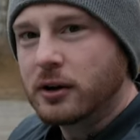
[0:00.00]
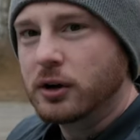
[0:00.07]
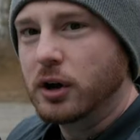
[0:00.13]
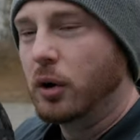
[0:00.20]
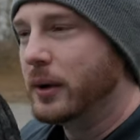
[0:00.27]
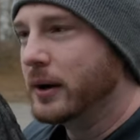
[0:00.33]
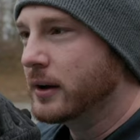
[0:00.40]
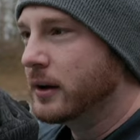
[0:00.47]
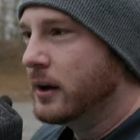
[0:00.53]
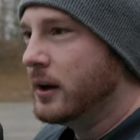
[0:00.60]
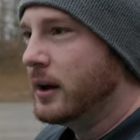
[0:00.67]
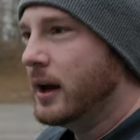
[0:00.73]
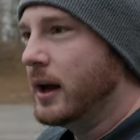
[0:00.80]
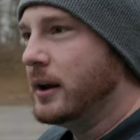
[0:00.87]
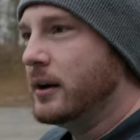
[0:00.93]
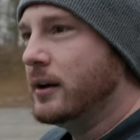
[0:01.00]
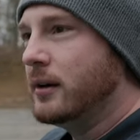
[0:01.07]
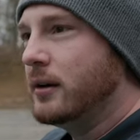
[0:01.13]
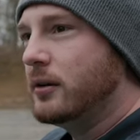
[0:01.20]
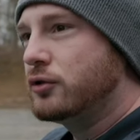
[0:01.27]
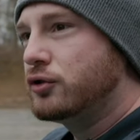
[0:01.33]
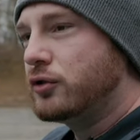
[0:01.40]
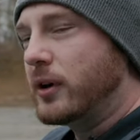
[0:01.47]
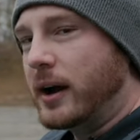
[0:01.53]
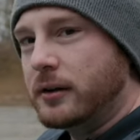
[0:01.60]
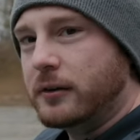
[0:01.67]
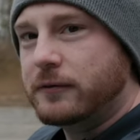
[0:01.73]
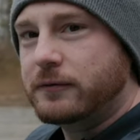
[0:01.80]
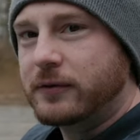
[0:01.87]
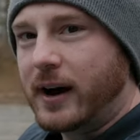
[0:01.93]
going and trying
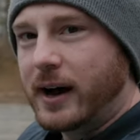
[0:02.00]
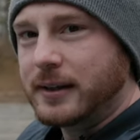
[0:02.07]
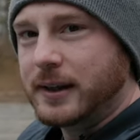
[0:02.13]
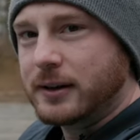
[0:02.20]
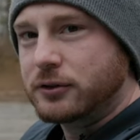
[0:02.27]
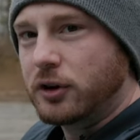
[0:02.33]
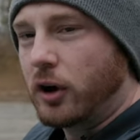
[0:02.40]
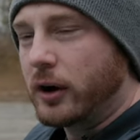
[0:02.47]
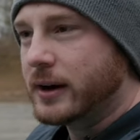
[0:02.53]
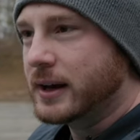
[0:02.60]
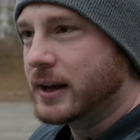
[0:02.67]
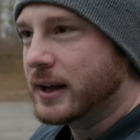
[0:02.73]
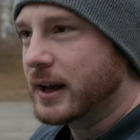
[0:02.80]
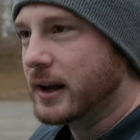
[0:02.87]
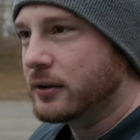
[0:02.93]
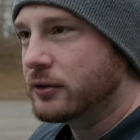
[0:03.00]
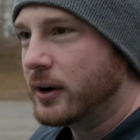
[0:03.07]
to find that target again,